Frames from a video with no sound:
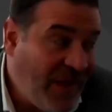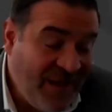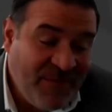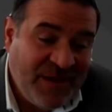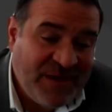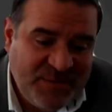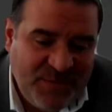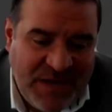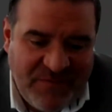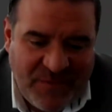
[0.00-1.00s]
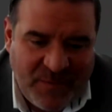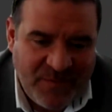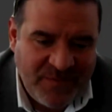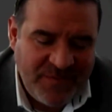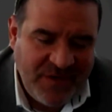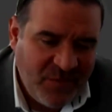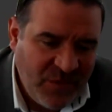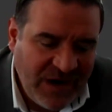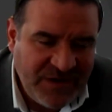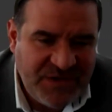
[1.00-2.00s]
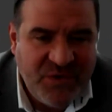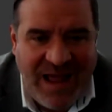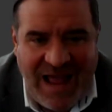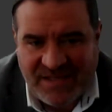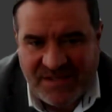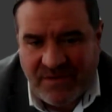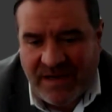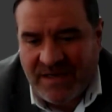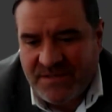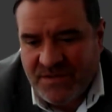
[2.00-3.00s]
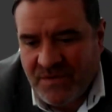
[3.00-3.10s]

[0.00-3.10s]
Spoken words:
I'm going to speak from, wearing two hats, right? So